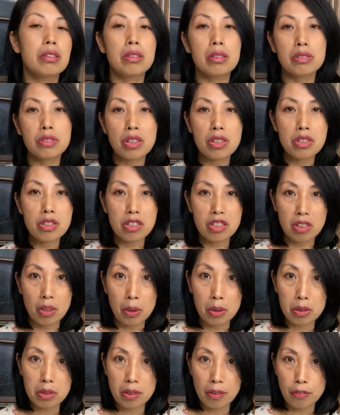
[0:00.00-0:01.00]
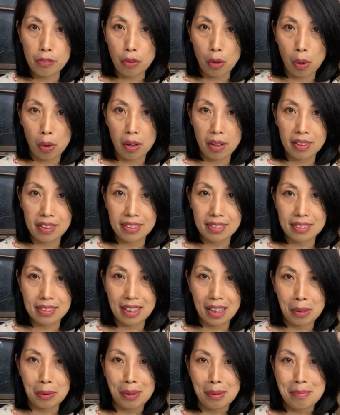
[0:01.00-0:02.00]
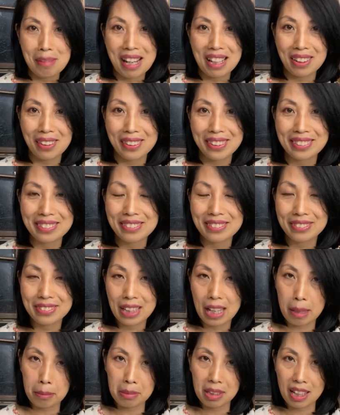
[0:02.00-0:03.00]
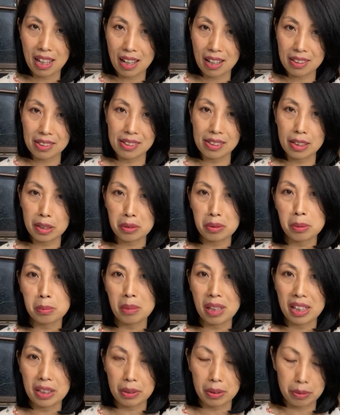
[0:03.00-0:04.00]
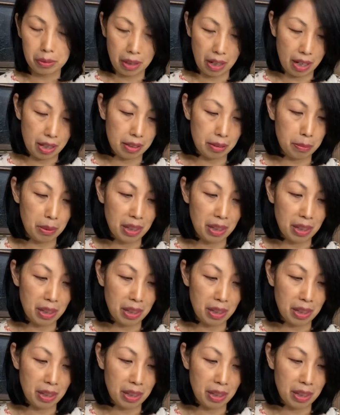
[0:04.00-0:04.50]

just search for liquid metal, MTN liquid metal, and